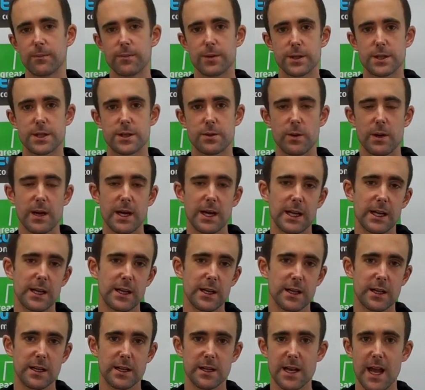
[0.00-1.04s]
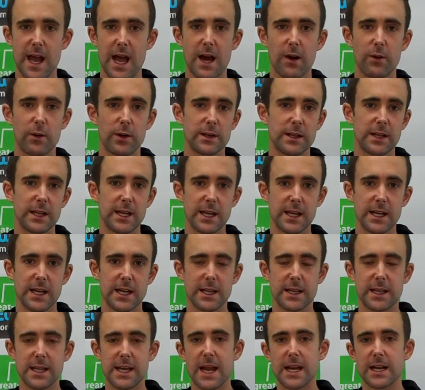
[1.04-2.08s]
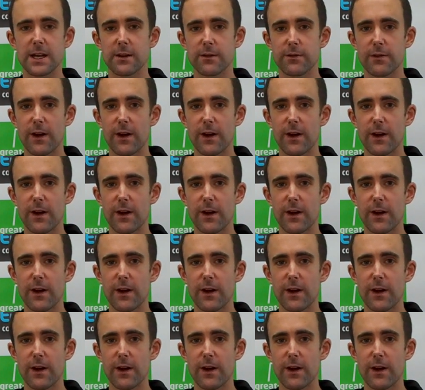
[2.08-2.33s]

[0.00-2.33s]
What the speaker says: between now and the end